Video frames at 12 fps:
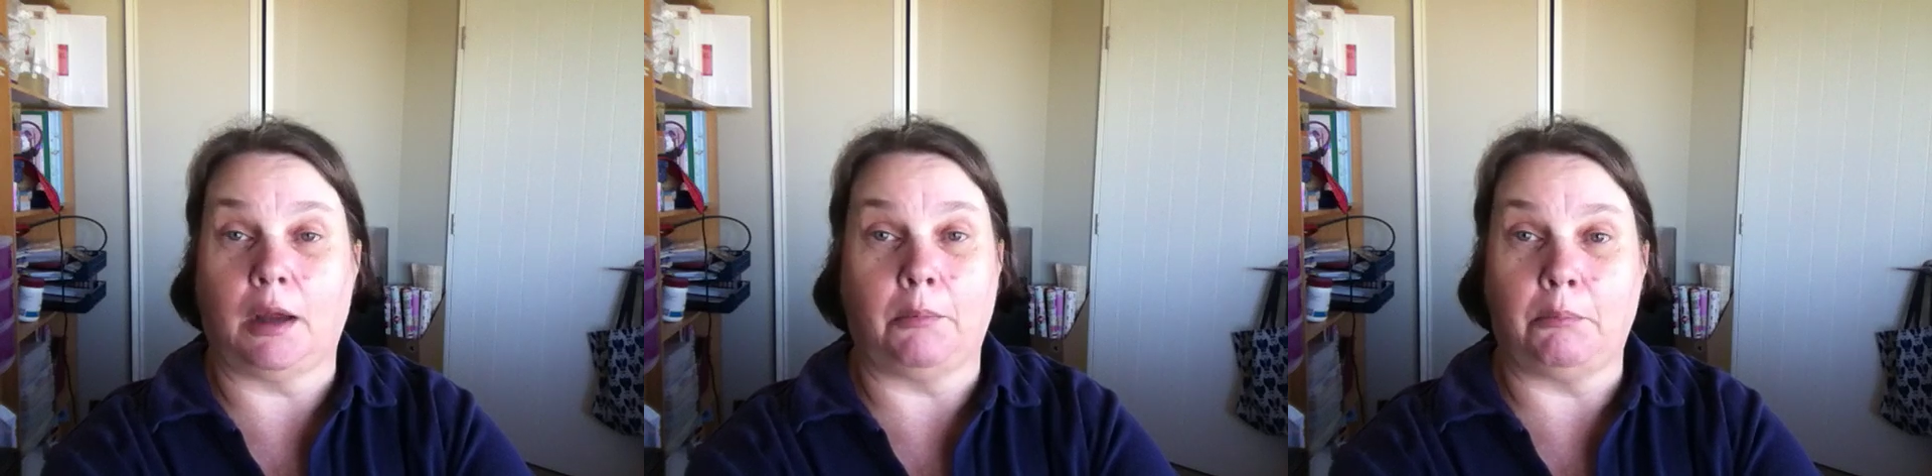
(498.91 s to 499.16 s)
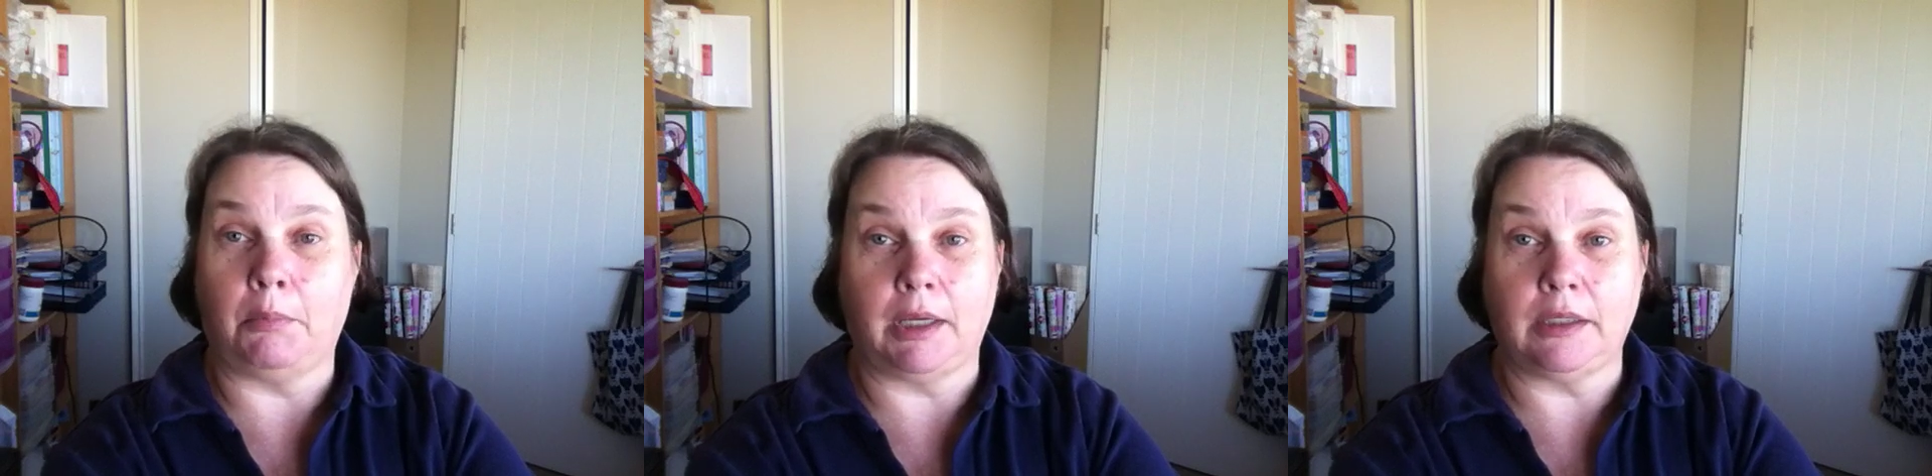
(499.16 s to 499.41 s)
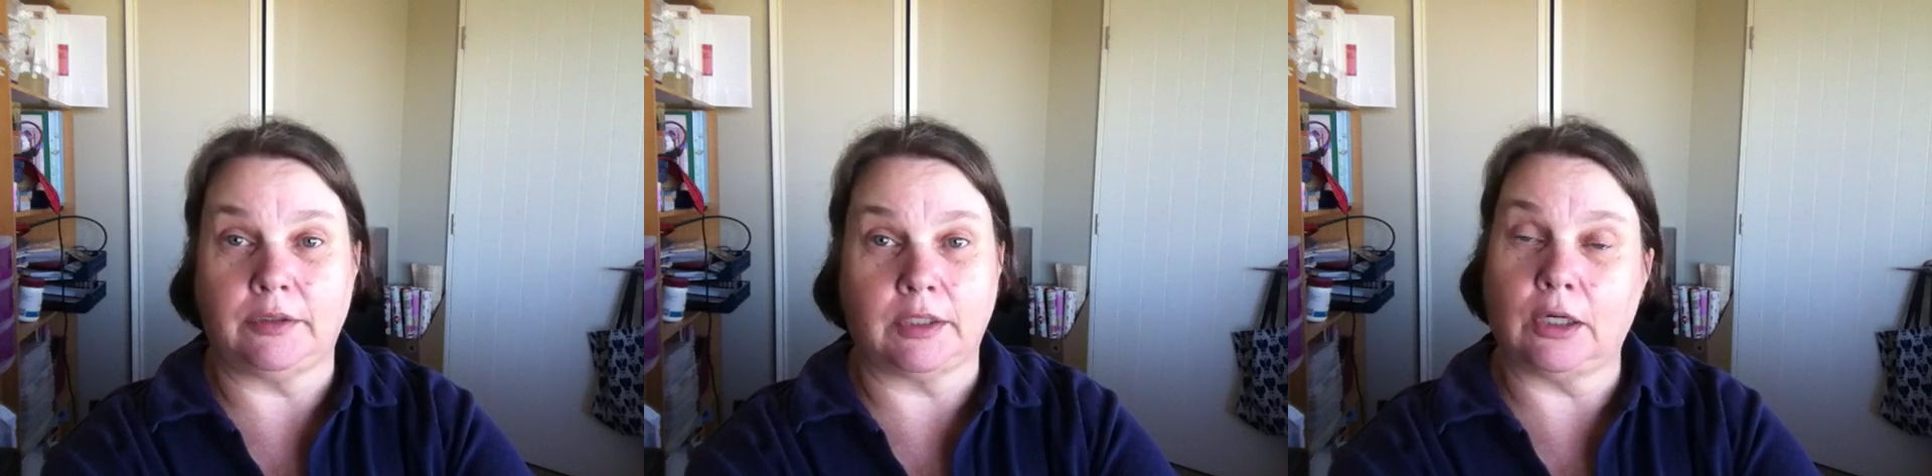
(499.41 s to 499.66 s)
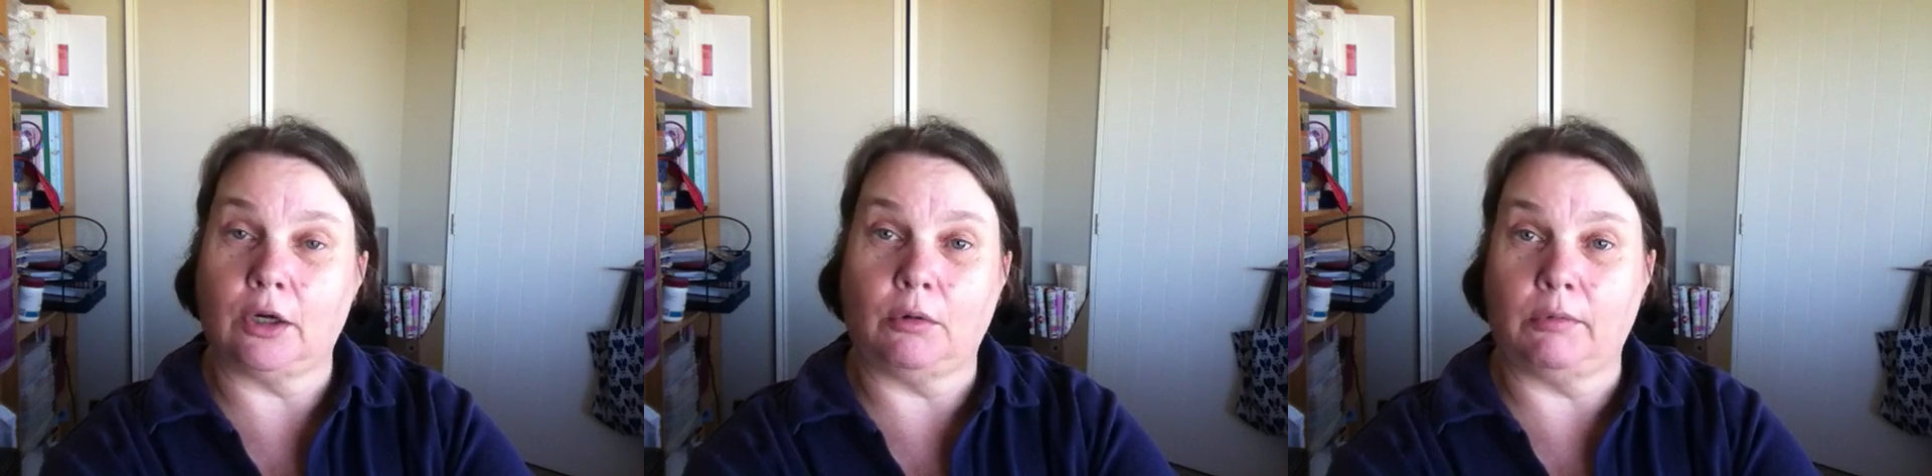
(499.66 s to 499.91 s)

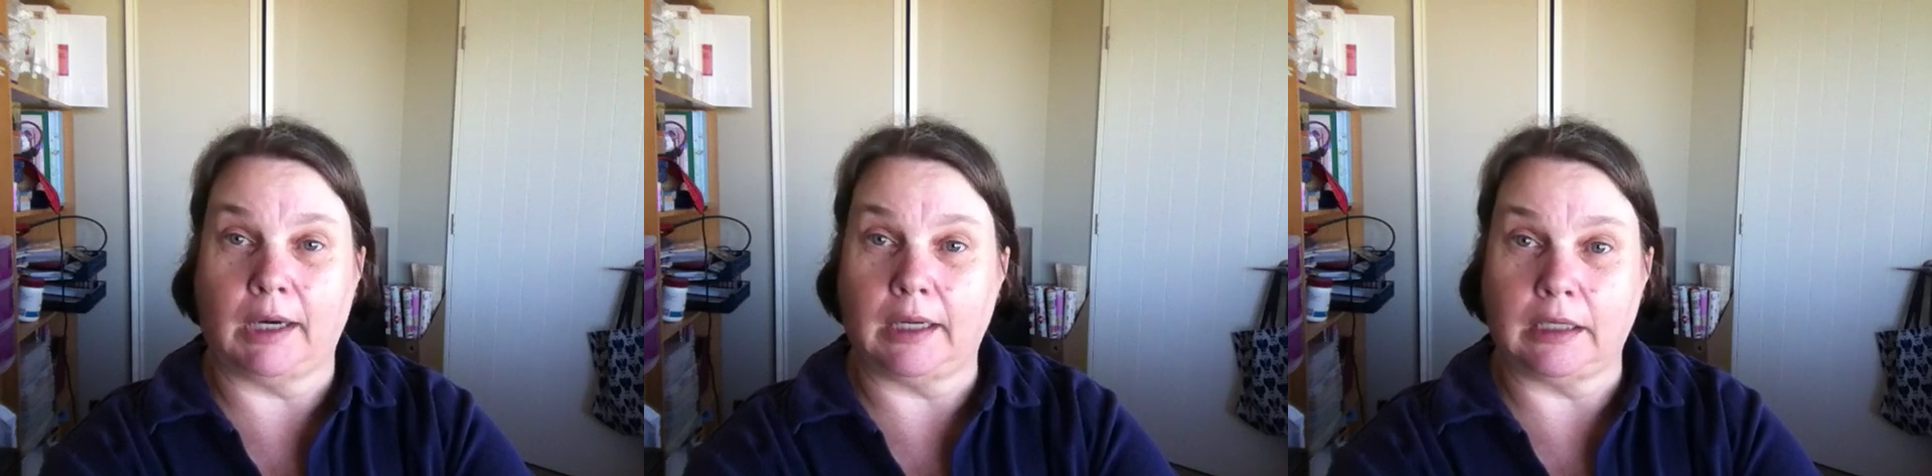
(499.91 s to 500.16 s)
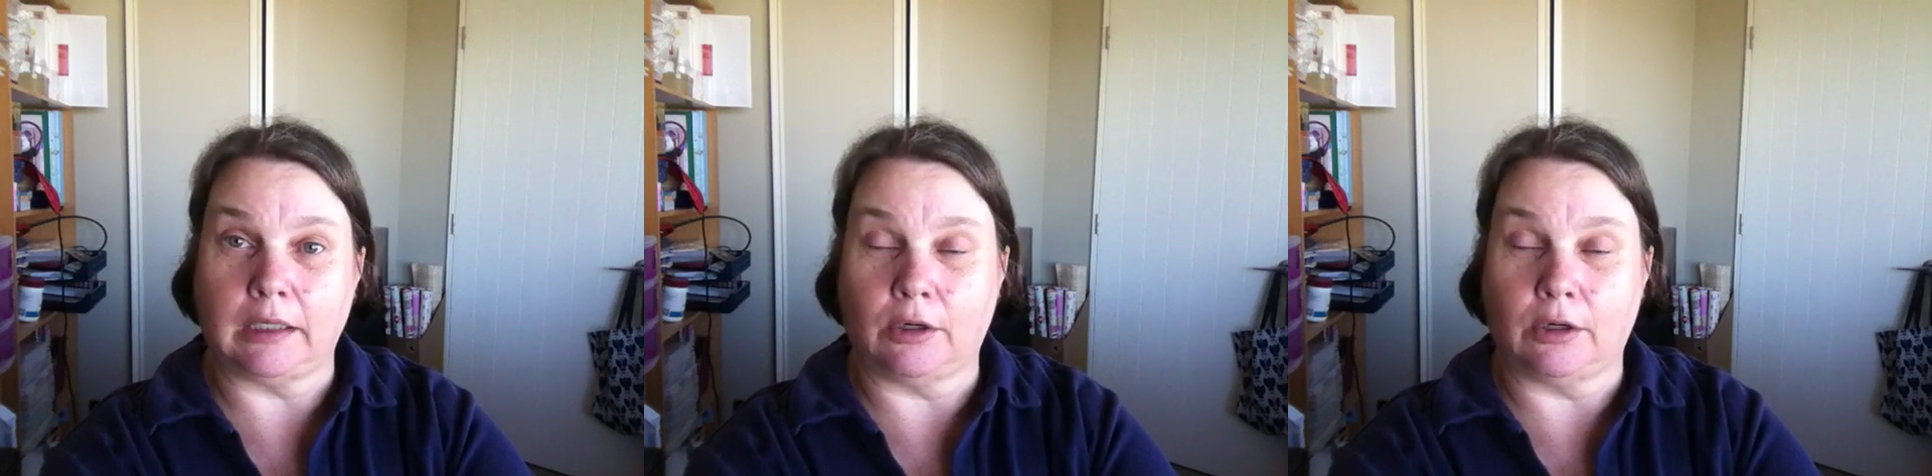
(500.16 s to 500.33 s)
amazing array